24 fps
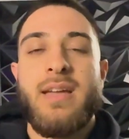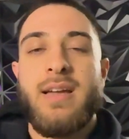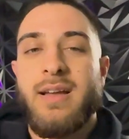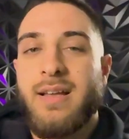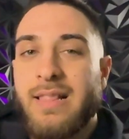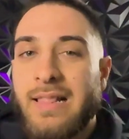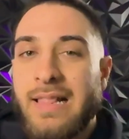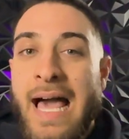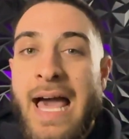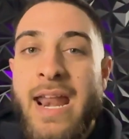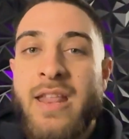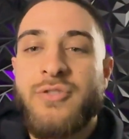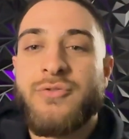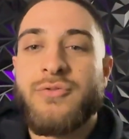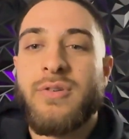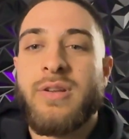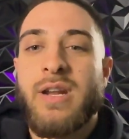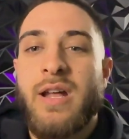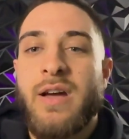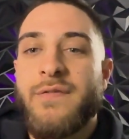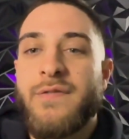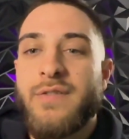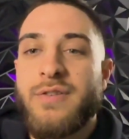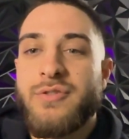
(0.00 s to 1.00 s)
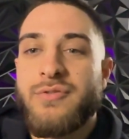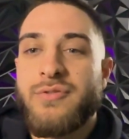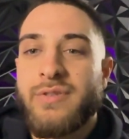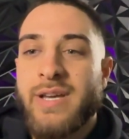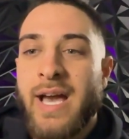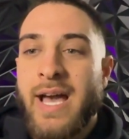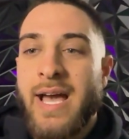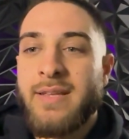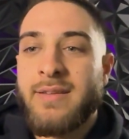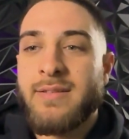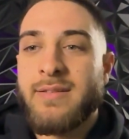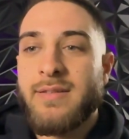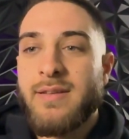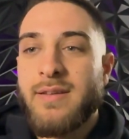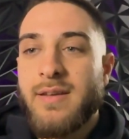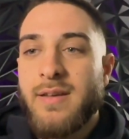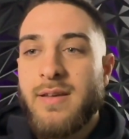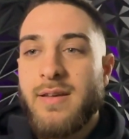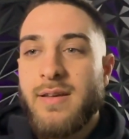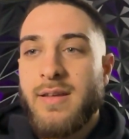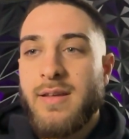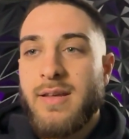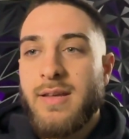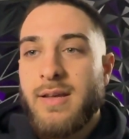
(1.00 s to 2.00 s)
glad it's working out for you guys.
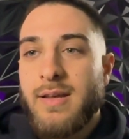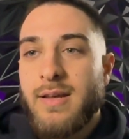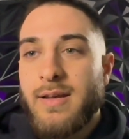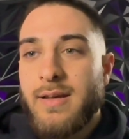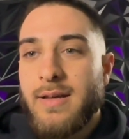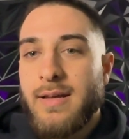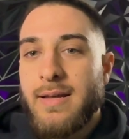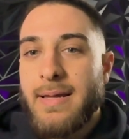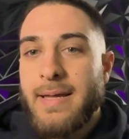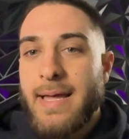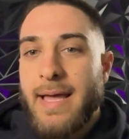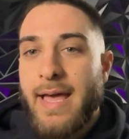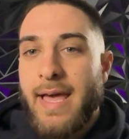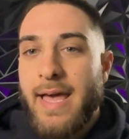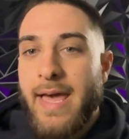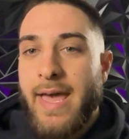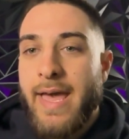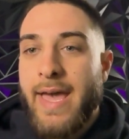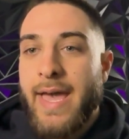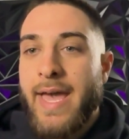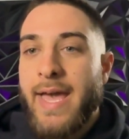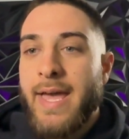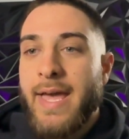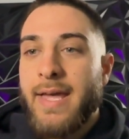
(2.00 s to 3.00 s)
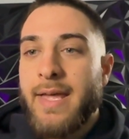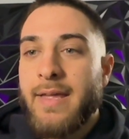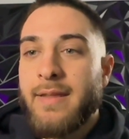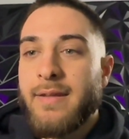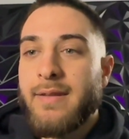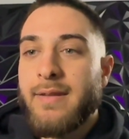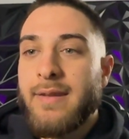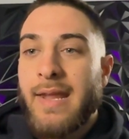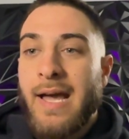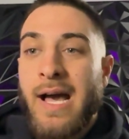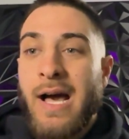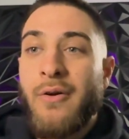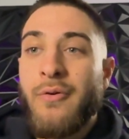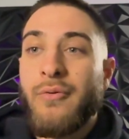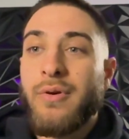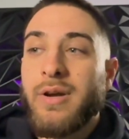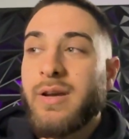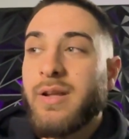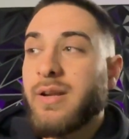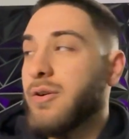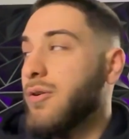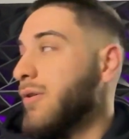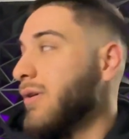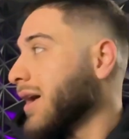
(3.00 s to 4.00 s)
And now we're
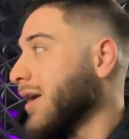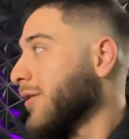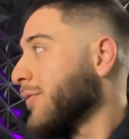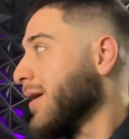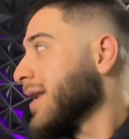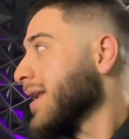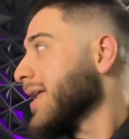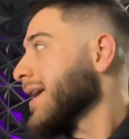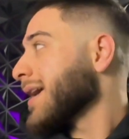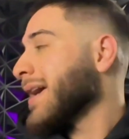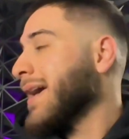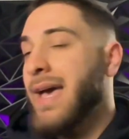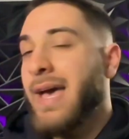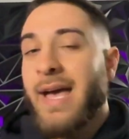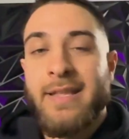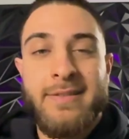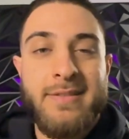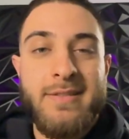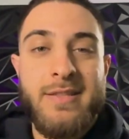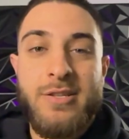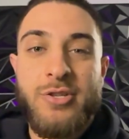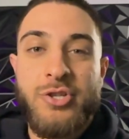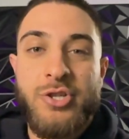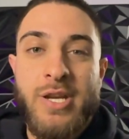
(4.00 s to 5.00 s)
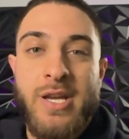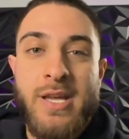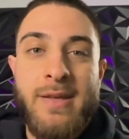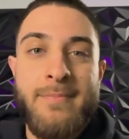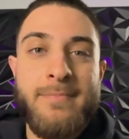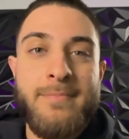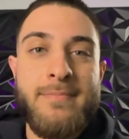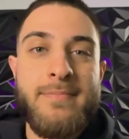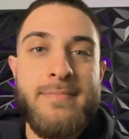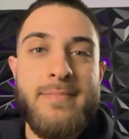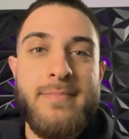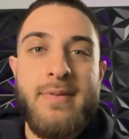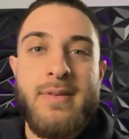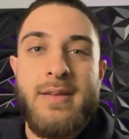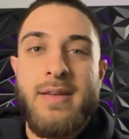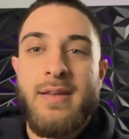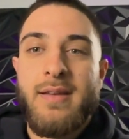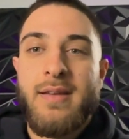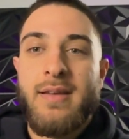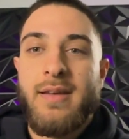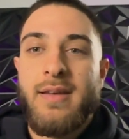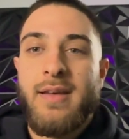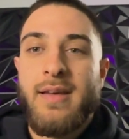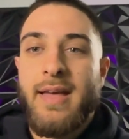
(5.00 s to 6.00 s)
gonna go get ready, head to the gym
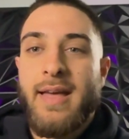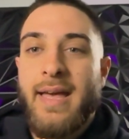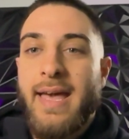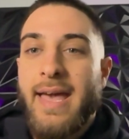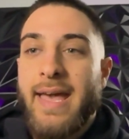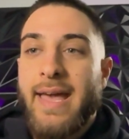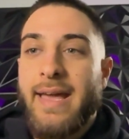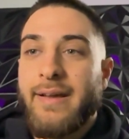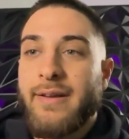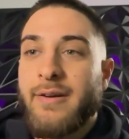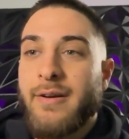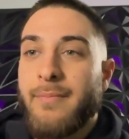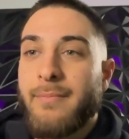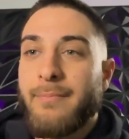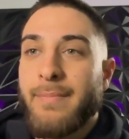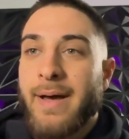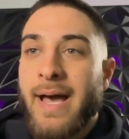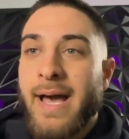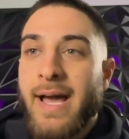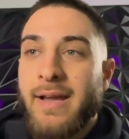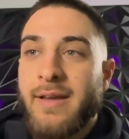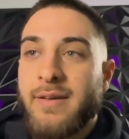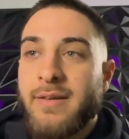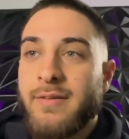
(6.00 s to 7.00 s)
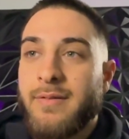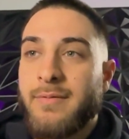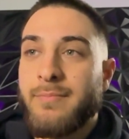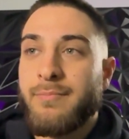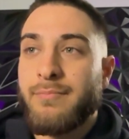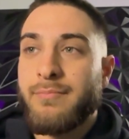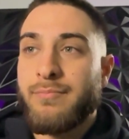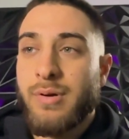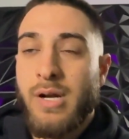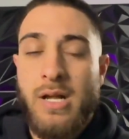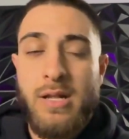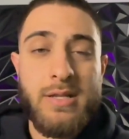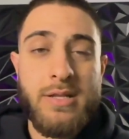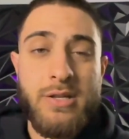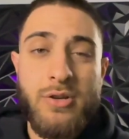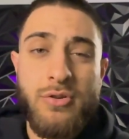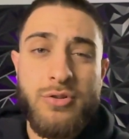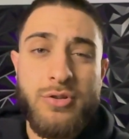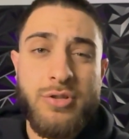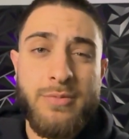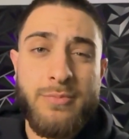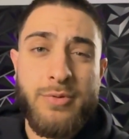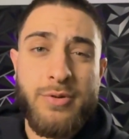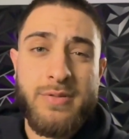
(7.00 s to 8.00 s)
and come back. Probably
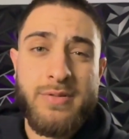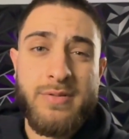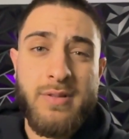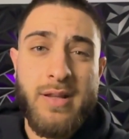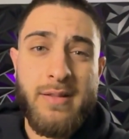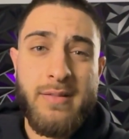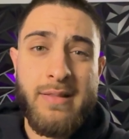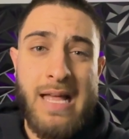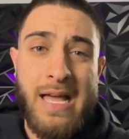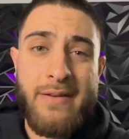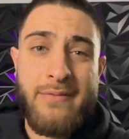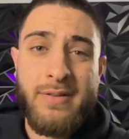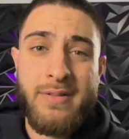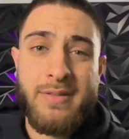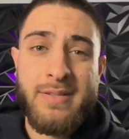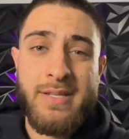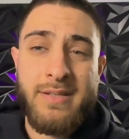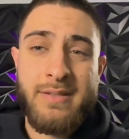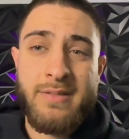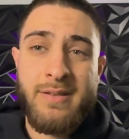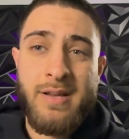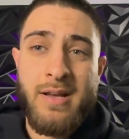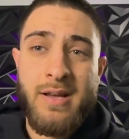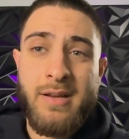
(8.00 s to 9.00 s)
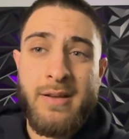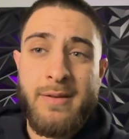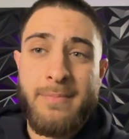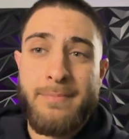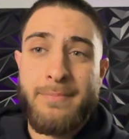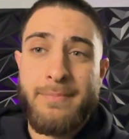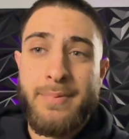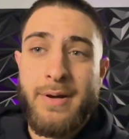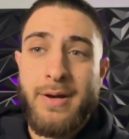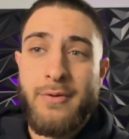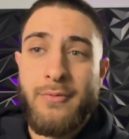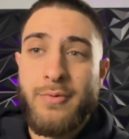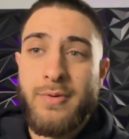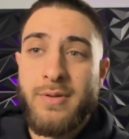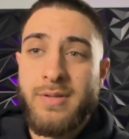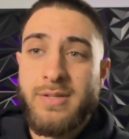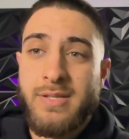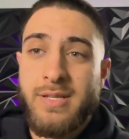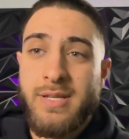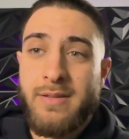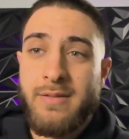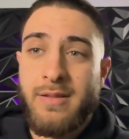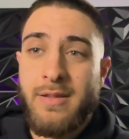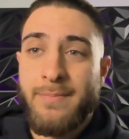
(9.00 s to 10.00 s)
go some more live on TikTok, but we'll
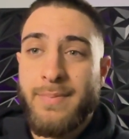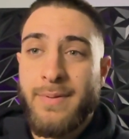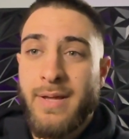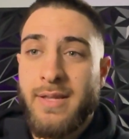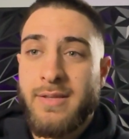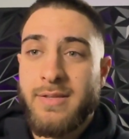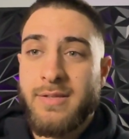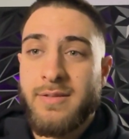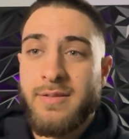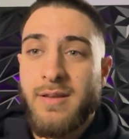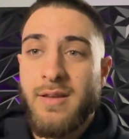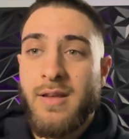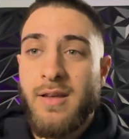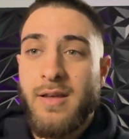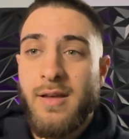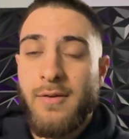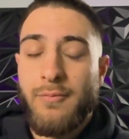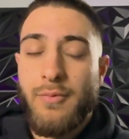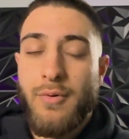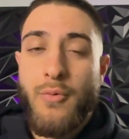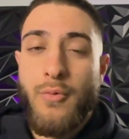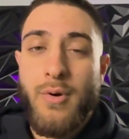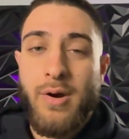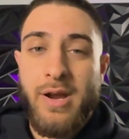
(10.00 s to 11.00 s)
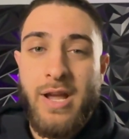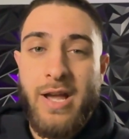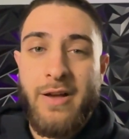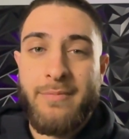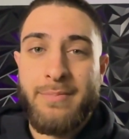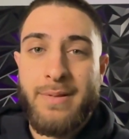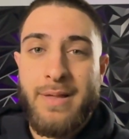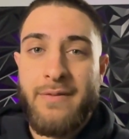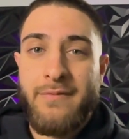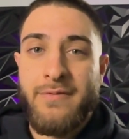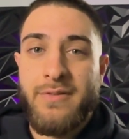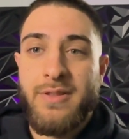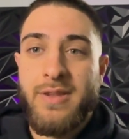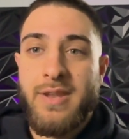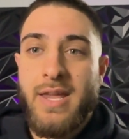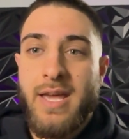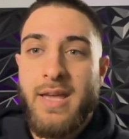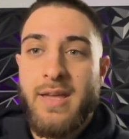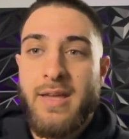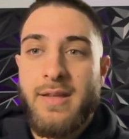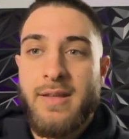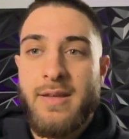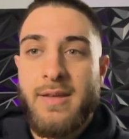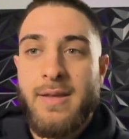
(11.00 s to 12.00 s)
see. It depends what workout plan for the
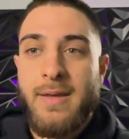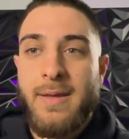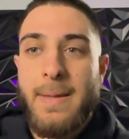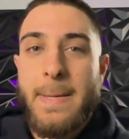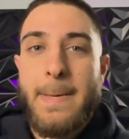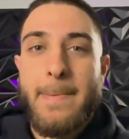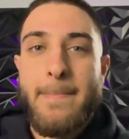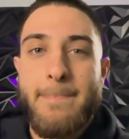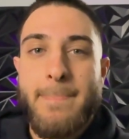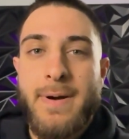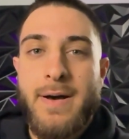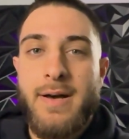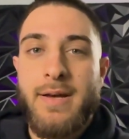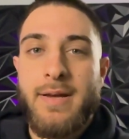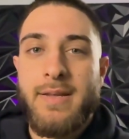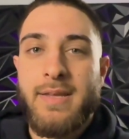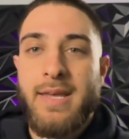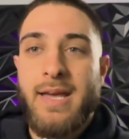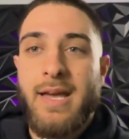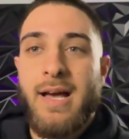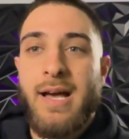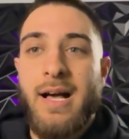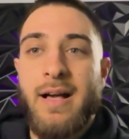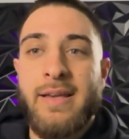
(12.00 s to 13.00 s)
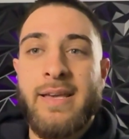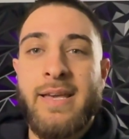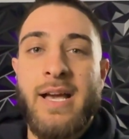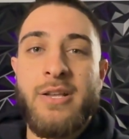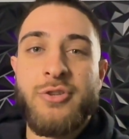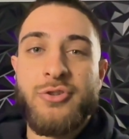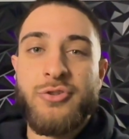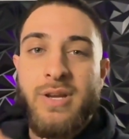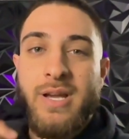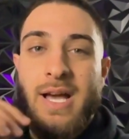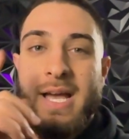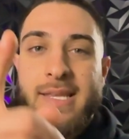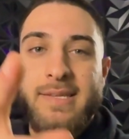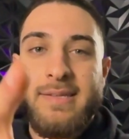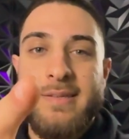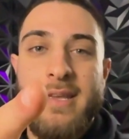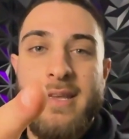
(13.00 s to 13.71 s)
day. But yeah, I'll catch you guys